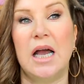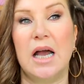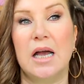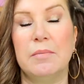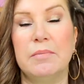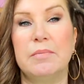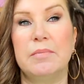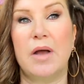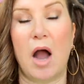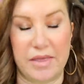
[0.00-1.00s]
Um,
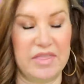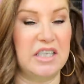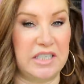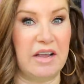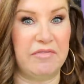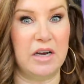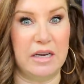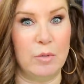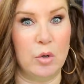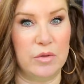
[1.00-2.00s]
I, there's
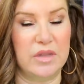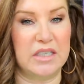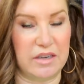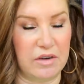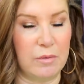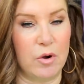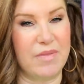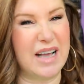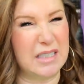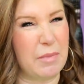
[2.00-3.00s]
definitely more. There's definitely more,
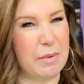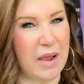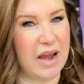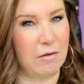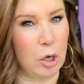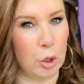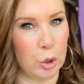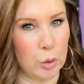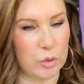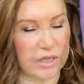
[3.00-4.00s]
and that's made my hair a lot
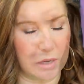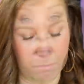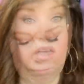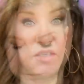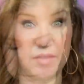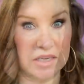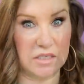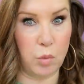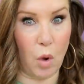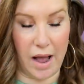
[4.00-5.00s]
coarser. So
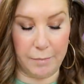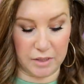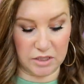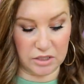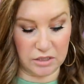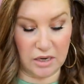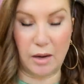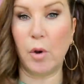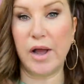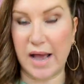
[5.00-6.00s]
that's what happened
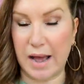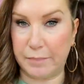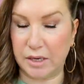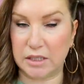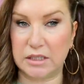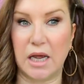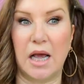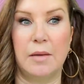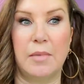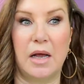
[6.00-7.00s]
and why it happened.
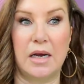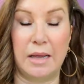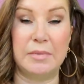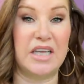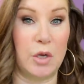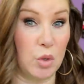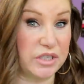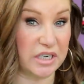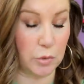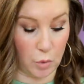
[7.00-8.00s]
Um, let me tell you what
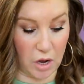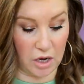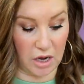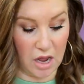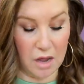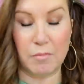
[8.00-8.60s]
didn't work.